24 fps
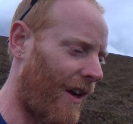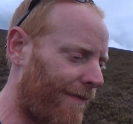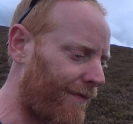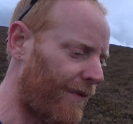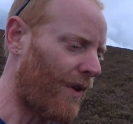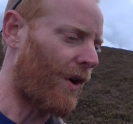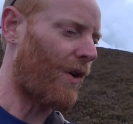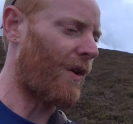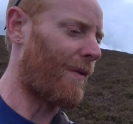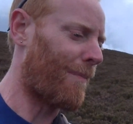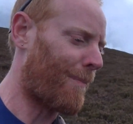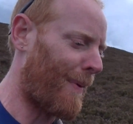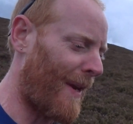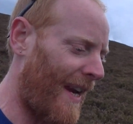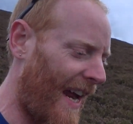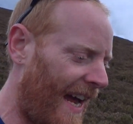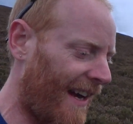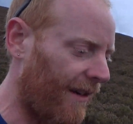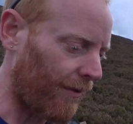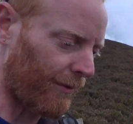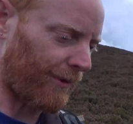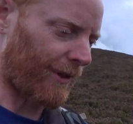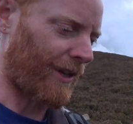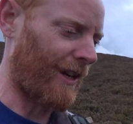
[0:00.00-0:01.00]
I've not been
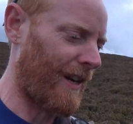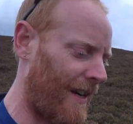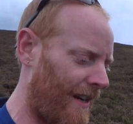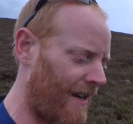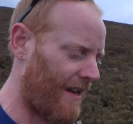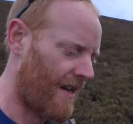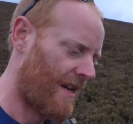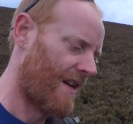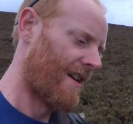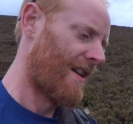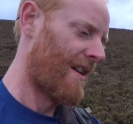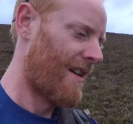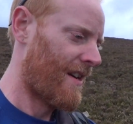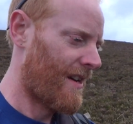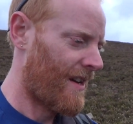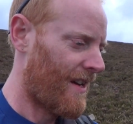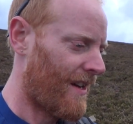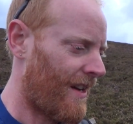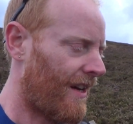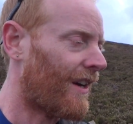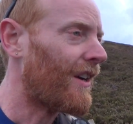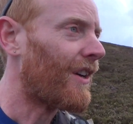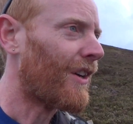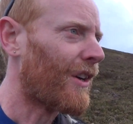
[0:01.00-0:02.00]
out
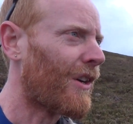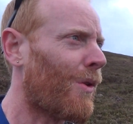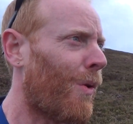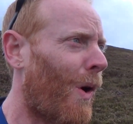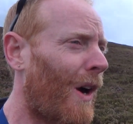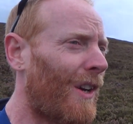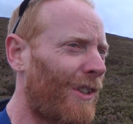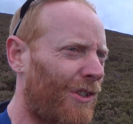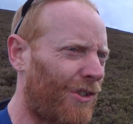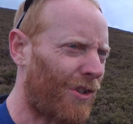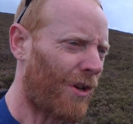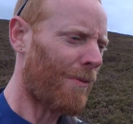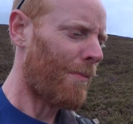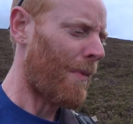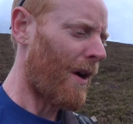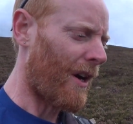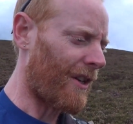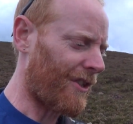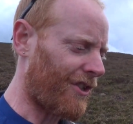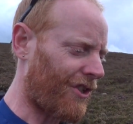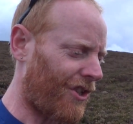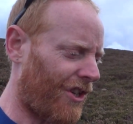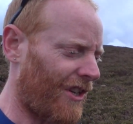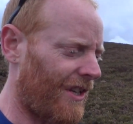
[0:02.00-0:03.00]
quite so
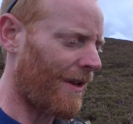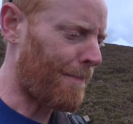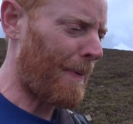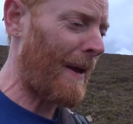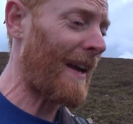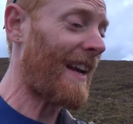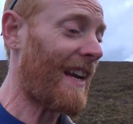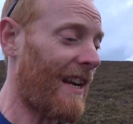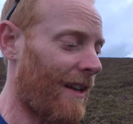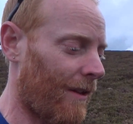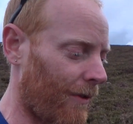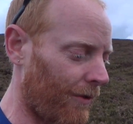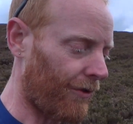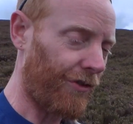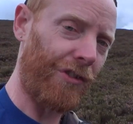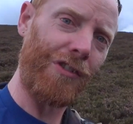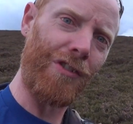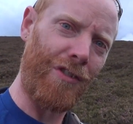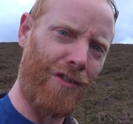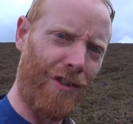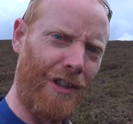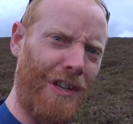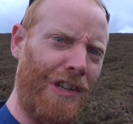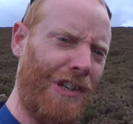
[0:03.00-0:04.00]
much in the big
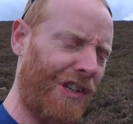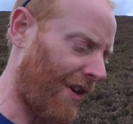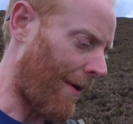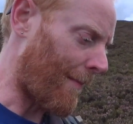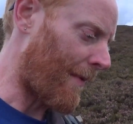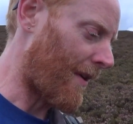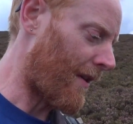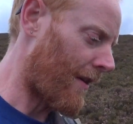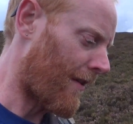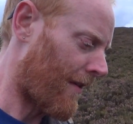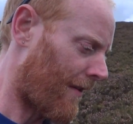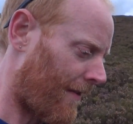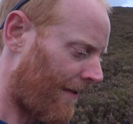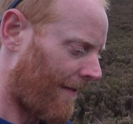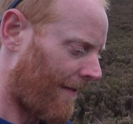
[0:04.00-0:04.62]
hills this summer.